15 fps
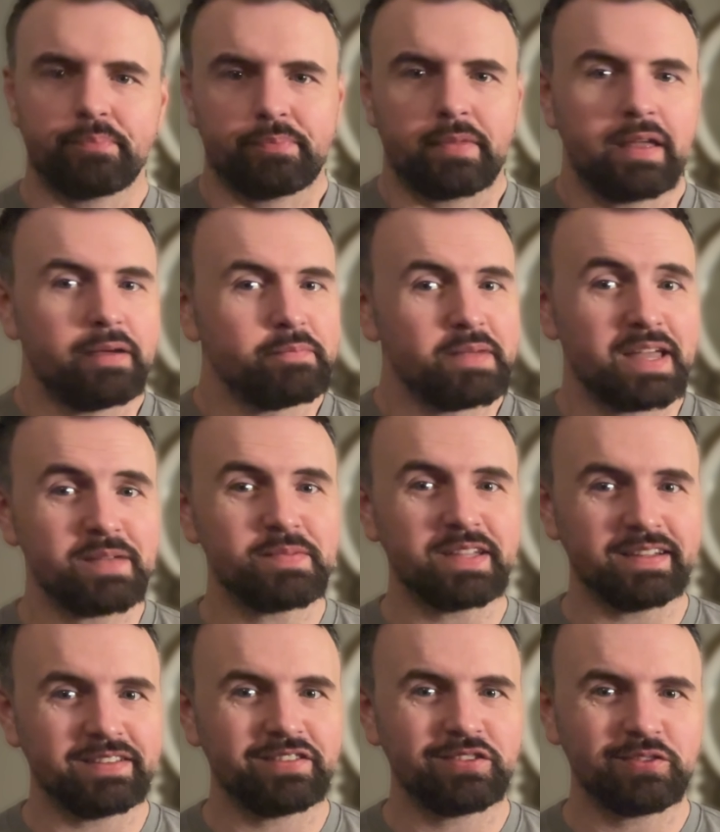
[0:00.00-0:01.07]
yeah,
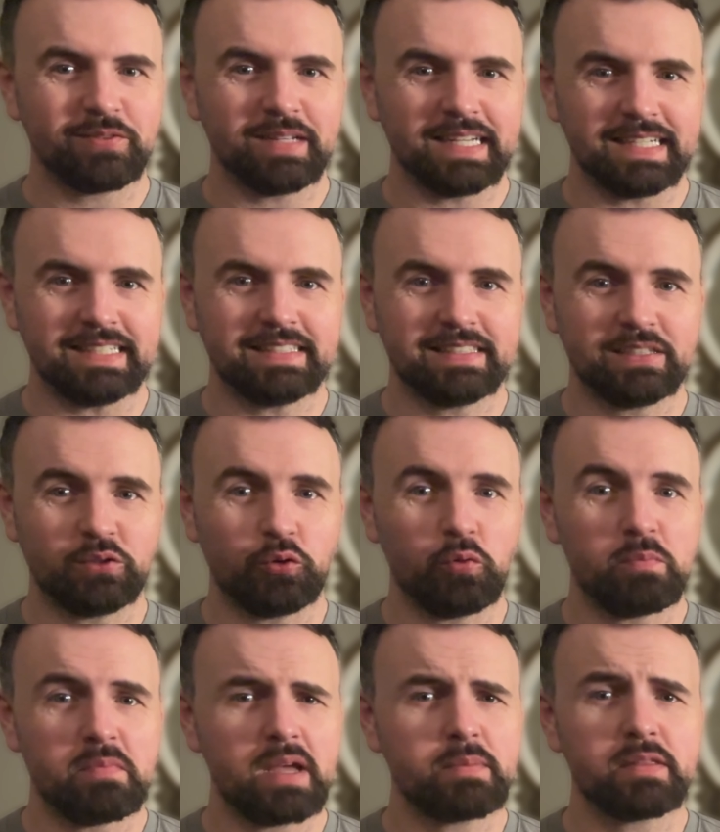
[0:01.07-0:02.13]
maybe it's too late, or
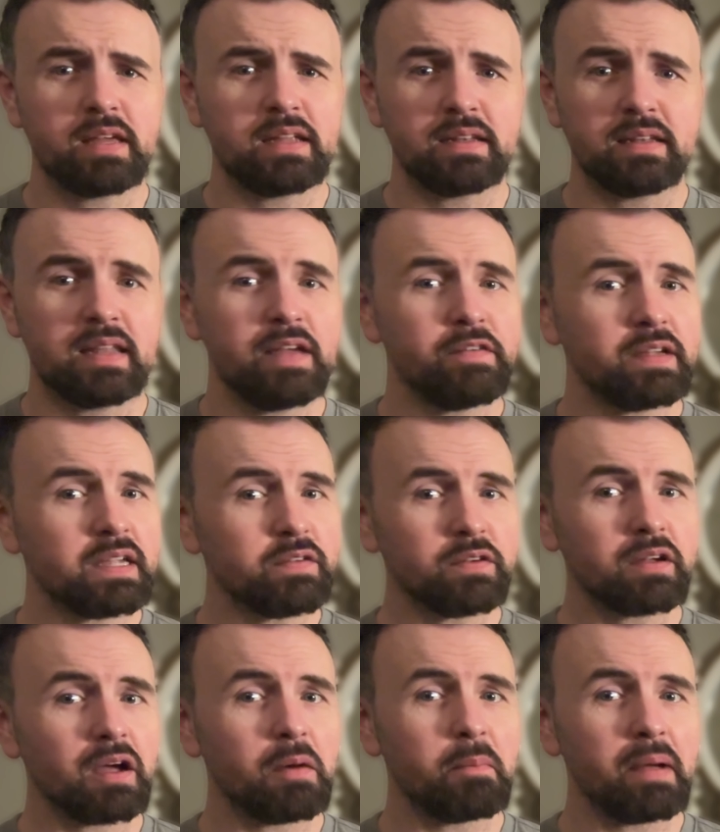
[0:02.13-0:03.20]
maybe they never
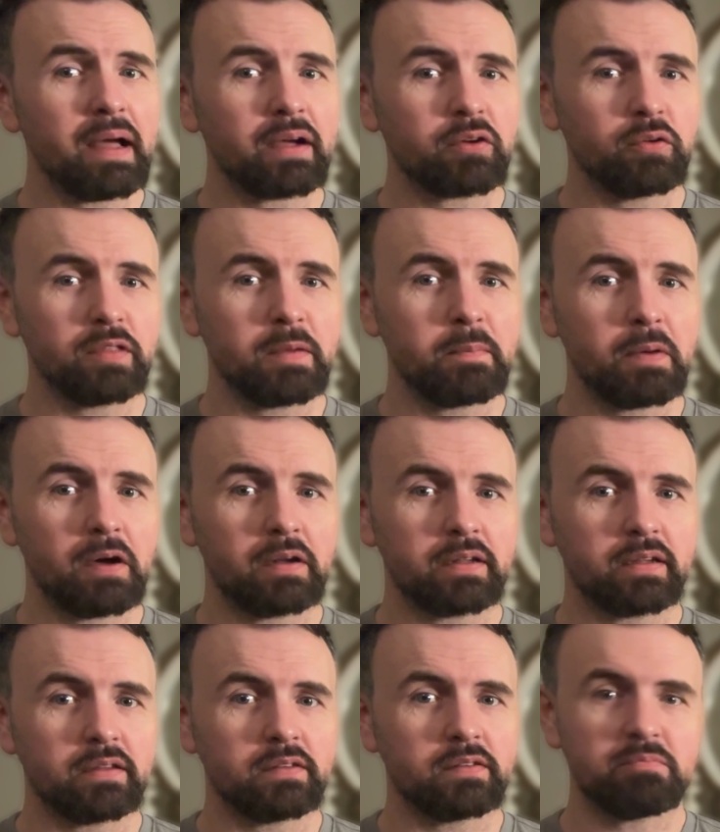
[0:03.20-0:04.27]
even come back, or their
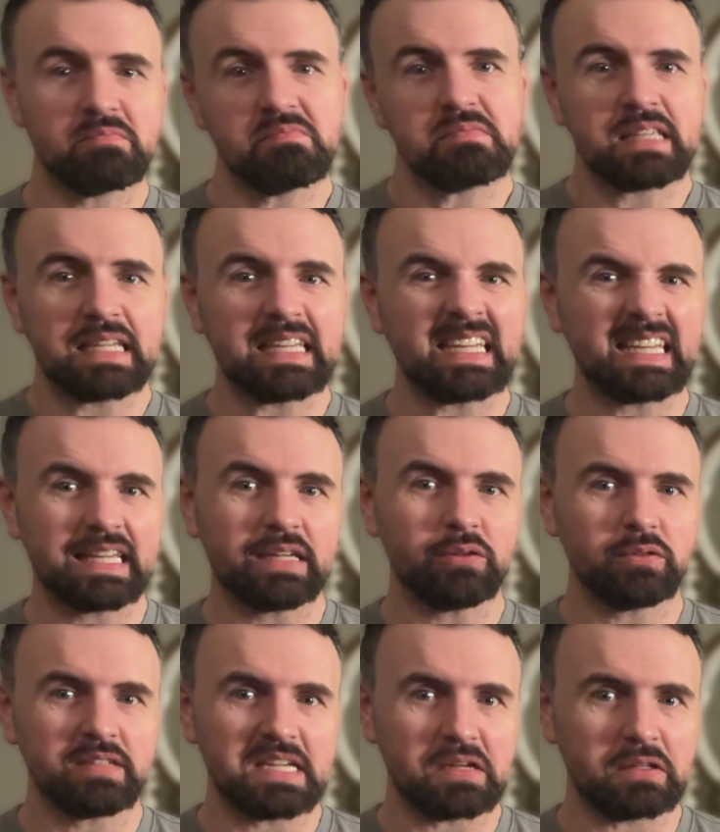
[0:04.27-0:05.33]
party is
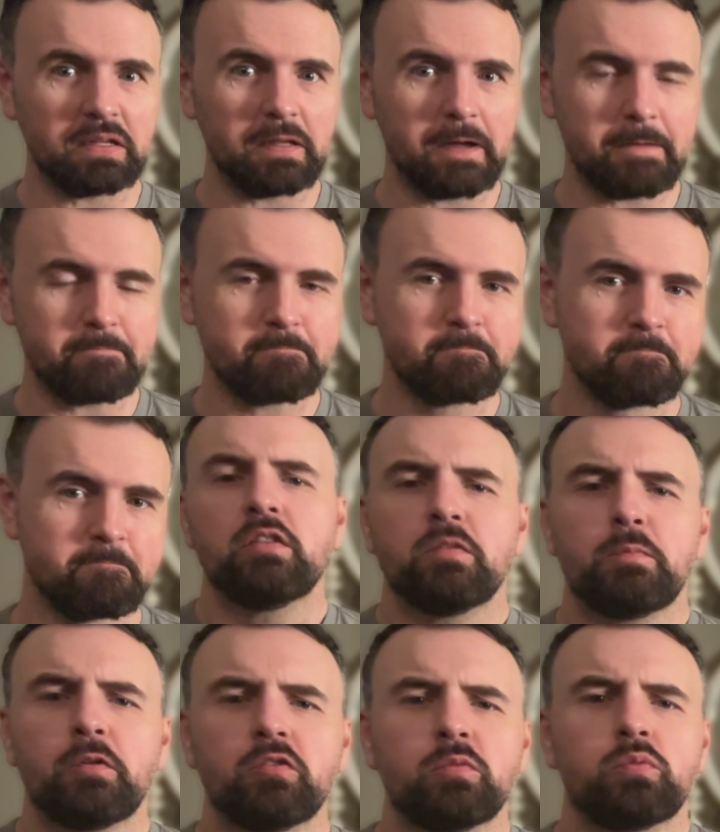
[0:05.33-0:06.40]
killed down the line. There's a
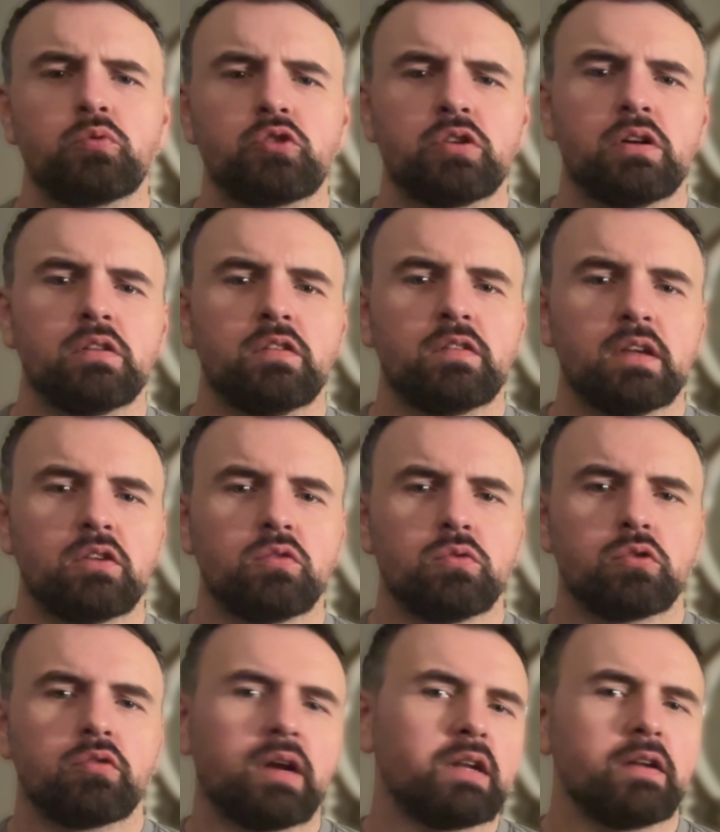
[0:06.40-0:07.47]
possible chance that
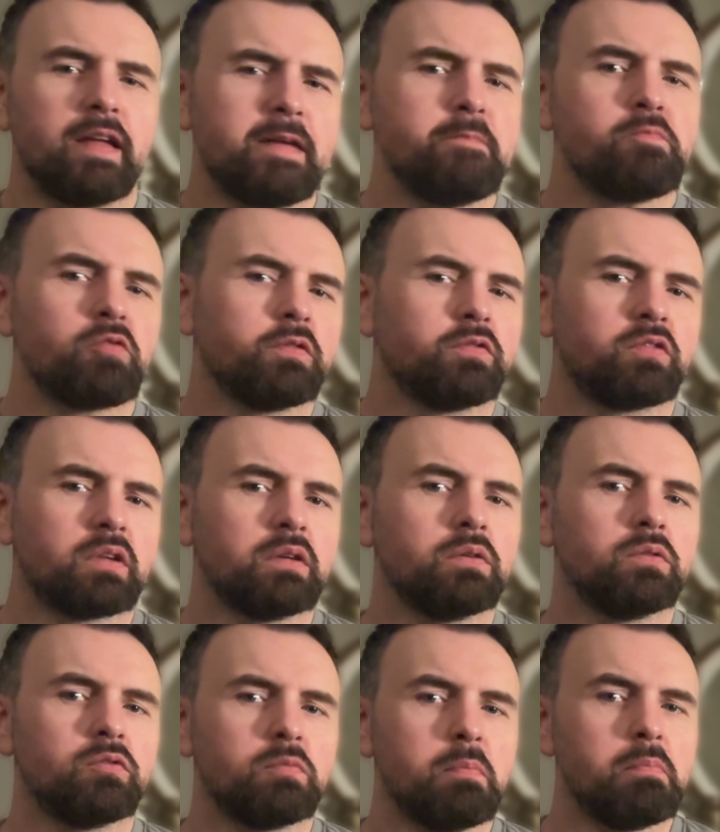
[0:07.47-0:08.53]
your great improv
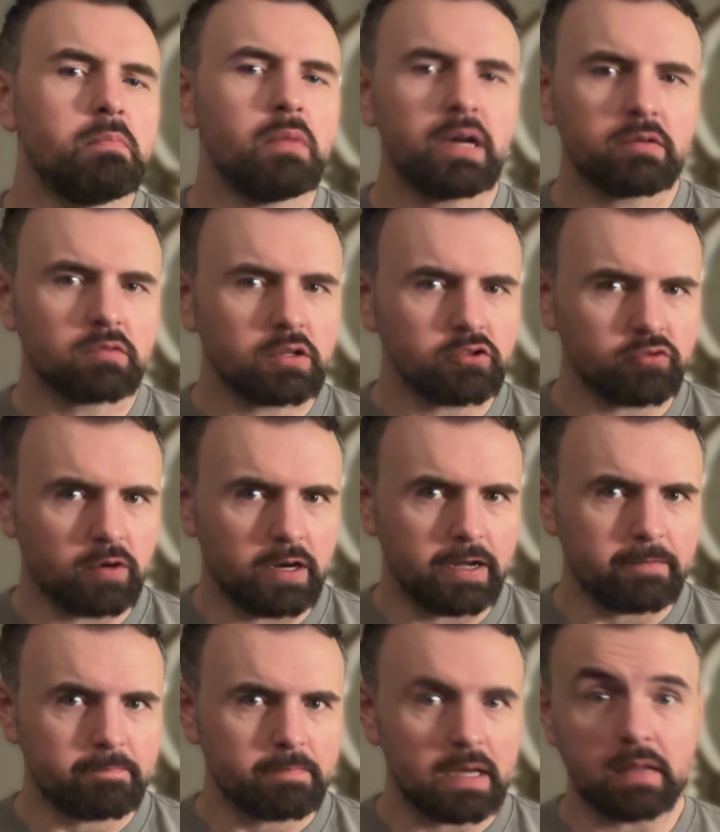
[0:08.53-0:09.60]
skills might run
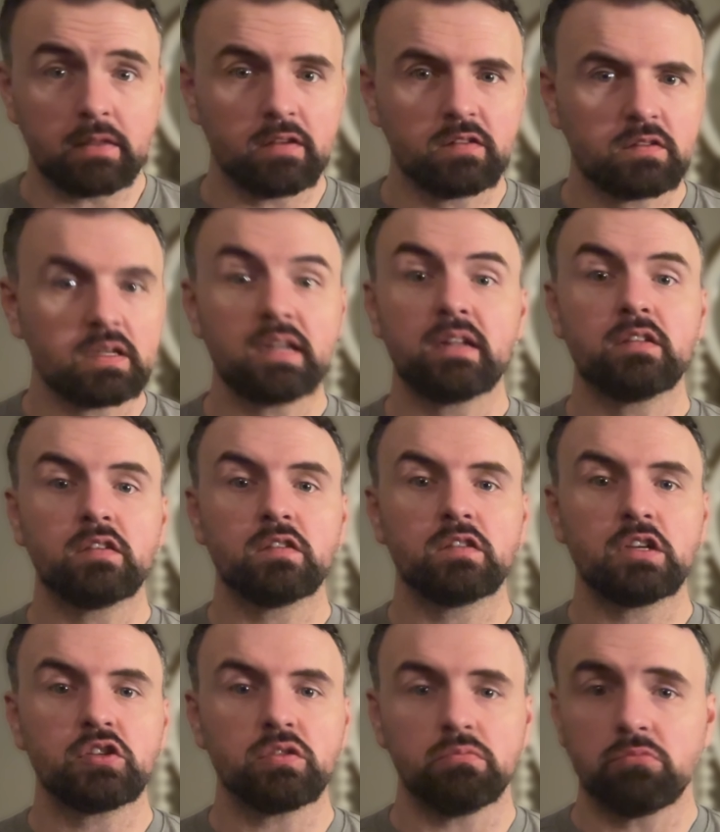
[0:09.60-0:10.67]
dry, and this dead ends a
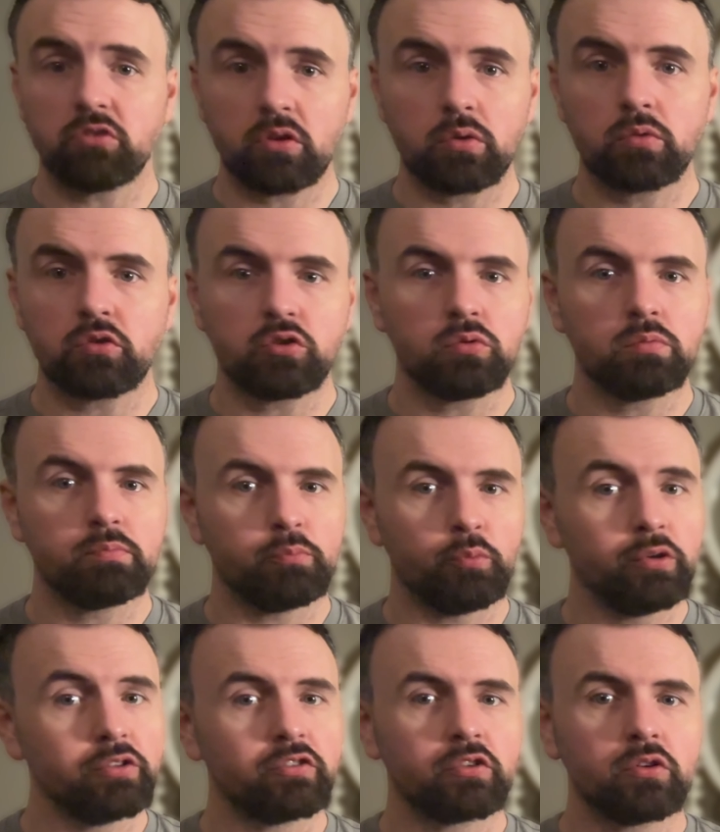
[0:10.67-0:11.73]
session, so you'll
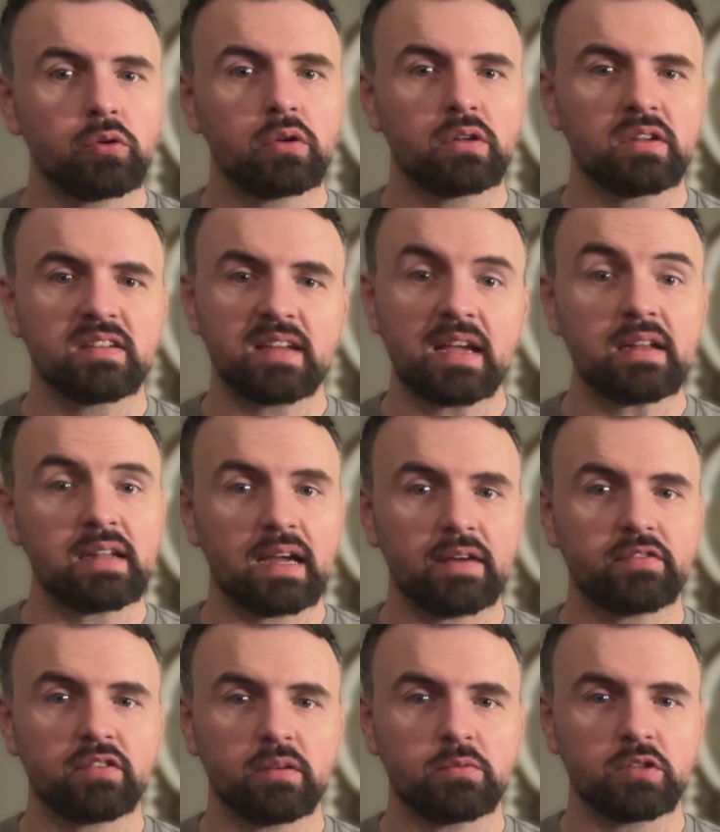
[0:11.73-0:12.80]
want to call it a day to
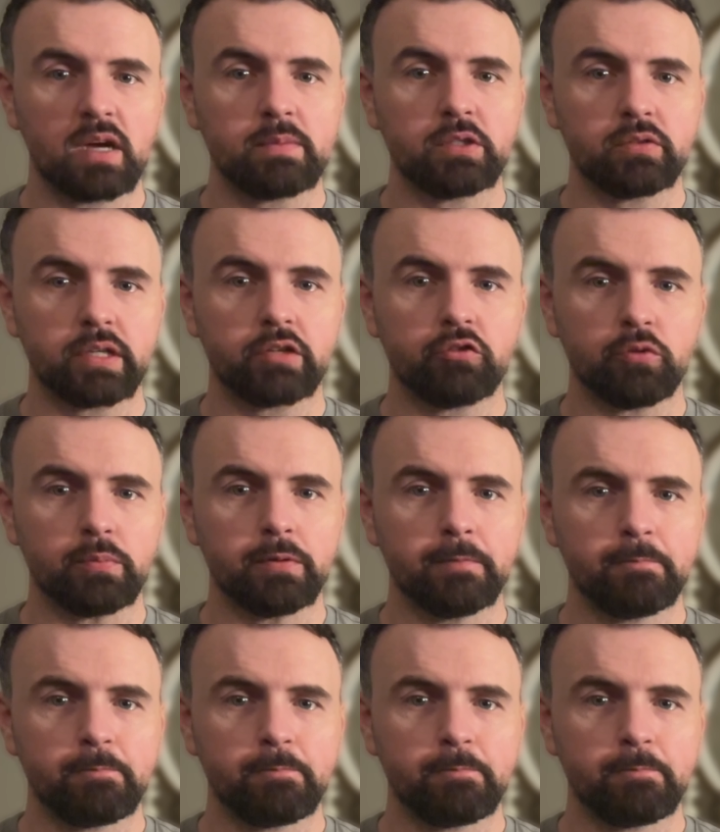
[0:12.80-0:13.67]
have some time to regroup.